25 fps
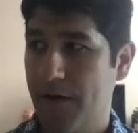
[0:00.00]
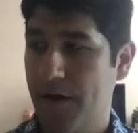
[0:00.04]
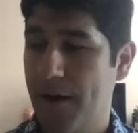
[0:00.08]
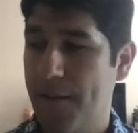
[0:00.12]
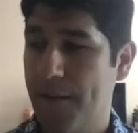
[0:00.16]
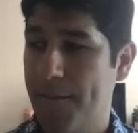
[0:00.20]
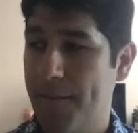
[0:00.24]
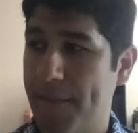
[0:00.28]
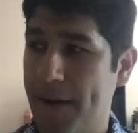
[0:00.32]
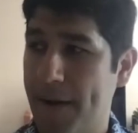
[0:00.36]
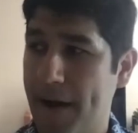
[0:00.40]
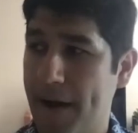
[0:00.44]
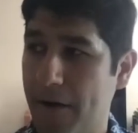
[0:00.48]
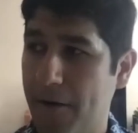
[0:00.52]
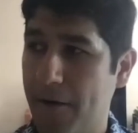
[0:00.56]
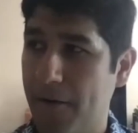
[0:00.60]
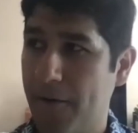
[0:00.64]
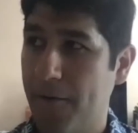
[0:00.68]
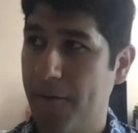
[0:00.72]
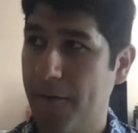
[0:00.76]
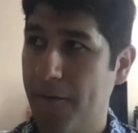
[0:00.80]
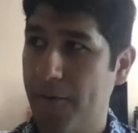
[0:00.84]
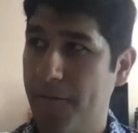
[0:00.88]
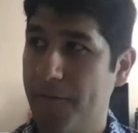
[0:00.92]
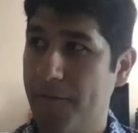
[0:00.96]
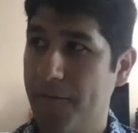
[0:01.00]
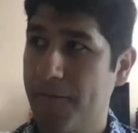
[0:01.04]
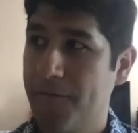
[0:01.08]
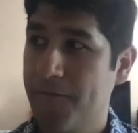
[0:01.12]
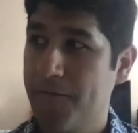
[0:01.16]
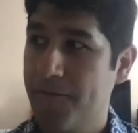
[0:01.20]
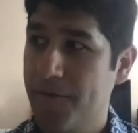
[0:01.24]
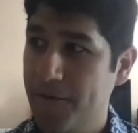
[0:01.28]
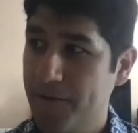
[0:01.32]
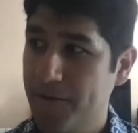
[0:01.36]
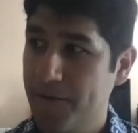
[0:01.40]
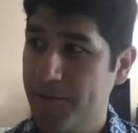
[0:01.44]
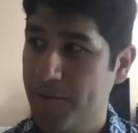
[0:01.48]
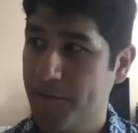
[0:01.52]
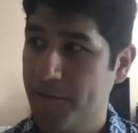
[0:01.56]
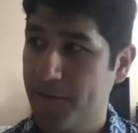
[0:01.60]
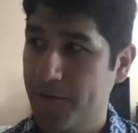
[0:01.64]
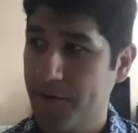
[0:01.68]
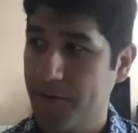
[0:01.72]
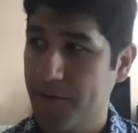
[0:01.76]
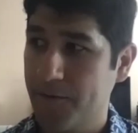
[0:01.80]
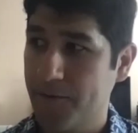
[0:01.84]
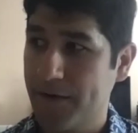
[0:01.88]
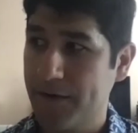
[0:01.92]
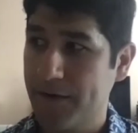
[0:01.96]
about
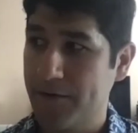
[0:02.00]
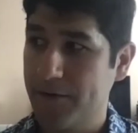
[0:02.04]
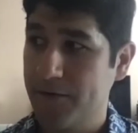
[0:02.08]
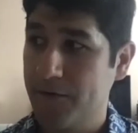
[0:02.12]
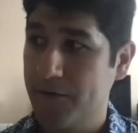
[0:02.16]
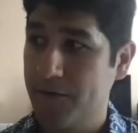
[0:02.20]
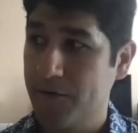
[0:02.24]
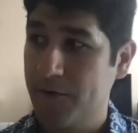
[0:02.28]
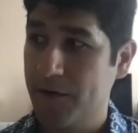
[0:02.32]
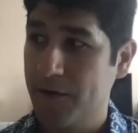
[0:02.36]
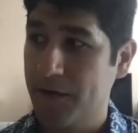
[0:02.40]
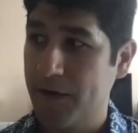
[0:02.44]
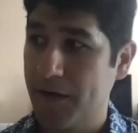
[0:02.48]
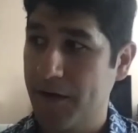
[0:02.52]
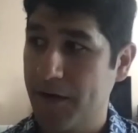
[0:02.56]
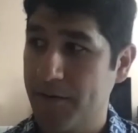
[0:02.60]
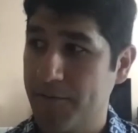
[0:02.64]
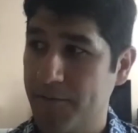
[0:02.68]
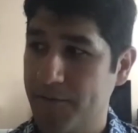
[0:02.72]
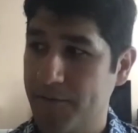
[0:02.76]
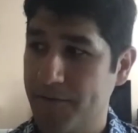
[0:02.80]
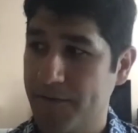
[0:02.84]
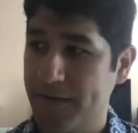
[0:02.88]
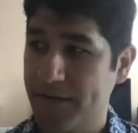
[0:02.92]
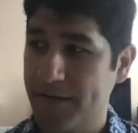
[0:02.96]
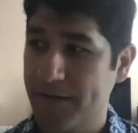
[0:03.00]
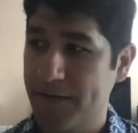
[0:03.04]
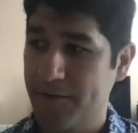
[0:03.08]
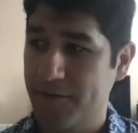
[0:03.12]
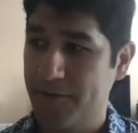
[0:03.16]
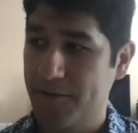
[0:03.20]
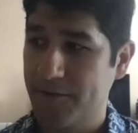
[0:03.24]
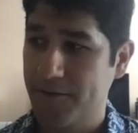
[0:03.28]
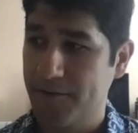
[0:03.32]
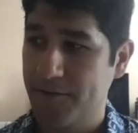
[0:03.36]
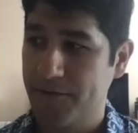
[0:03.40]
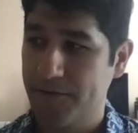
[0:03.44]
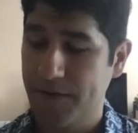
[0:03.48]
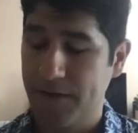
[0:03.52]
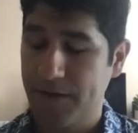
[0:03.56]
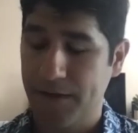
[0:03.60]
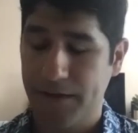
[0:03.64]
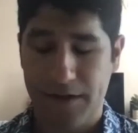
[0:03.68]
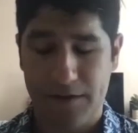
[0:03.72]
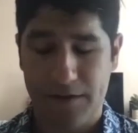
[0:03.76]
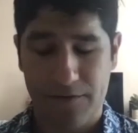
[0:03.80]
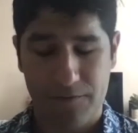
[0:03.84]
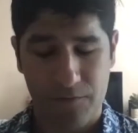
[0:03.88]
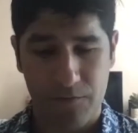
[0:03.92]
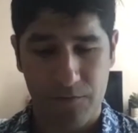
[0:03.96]
Fillmore when I was growing up was that there was a
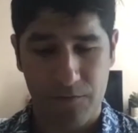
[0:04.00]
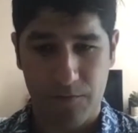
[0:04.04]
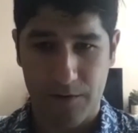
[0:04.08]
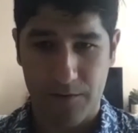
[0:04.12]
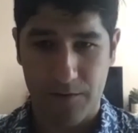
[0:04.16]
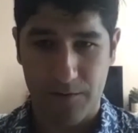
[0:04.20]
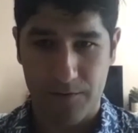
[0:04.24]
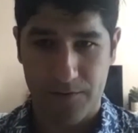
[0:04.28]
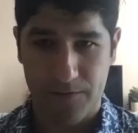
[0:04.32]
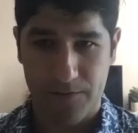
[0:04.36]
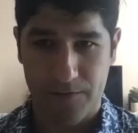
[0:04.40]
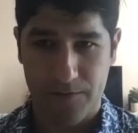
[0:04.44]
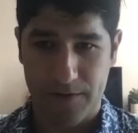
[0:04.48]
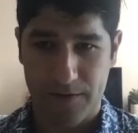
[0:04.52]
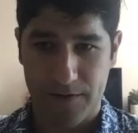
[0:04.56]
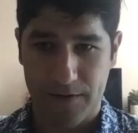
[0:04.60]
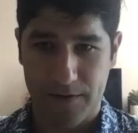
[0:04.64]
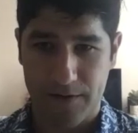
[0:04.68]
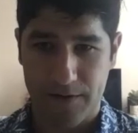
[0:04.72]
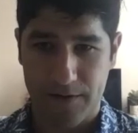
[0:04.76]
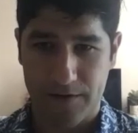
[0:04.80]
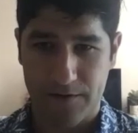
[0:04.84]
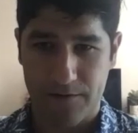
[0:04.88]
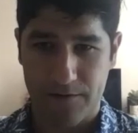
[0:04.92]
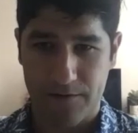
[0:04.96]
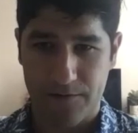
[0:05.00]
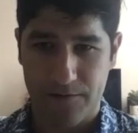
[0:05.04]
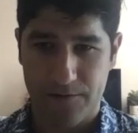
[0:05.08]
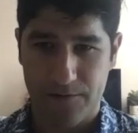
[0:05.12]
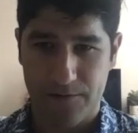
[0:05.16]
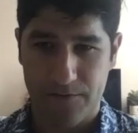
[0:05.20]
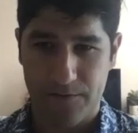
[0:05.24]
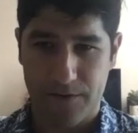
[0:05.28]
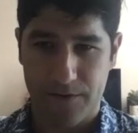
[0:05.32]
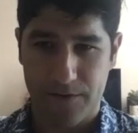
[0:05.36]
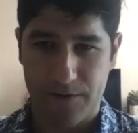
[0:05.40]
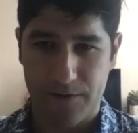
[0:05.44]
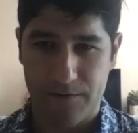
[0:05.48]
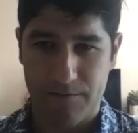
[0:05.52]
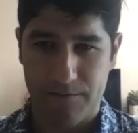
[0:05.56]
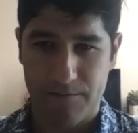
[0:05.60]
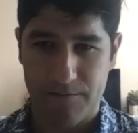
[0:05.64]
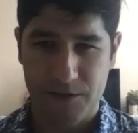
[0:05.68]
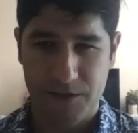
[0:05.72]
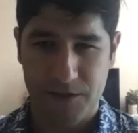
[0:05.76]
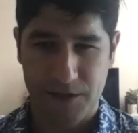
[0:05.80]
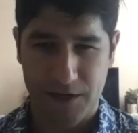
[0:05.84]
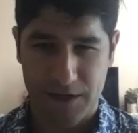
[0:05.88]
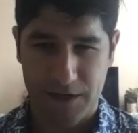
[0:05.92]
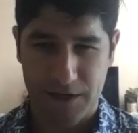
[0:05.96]
lot of growth and a lot of um,
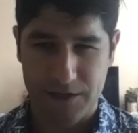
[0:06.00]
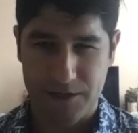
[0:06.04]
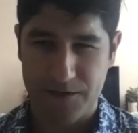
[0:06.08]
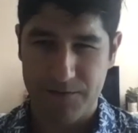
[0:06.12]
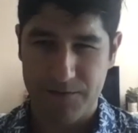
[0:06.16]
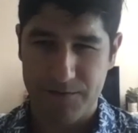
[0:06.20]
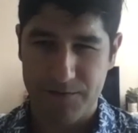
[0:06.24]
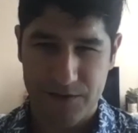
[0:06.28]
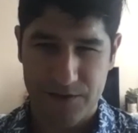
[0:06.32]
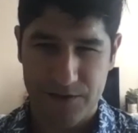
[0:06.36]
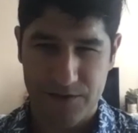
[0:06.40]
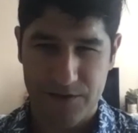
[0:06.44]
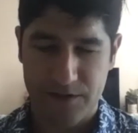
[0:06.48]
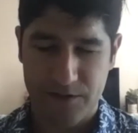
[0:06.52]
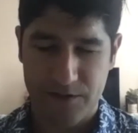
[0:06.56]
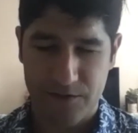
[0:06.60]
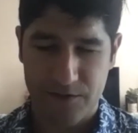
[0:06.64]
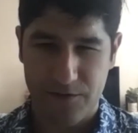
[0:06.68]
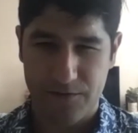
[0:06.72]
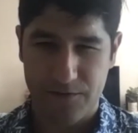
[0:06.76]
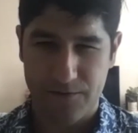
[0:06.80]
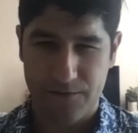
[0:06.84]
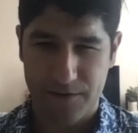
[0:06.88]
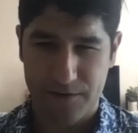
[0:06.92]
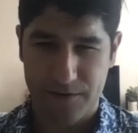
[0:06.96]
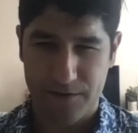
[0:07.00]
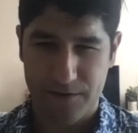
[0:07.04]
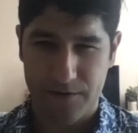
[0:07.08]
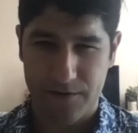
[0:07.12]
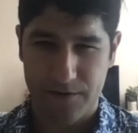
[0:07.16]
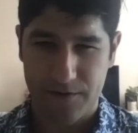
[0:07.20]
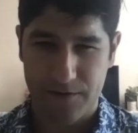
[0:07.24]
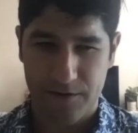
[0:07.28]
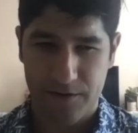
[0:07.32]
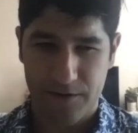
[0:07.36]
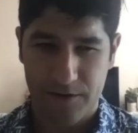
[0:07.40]
change. It was it's sort of a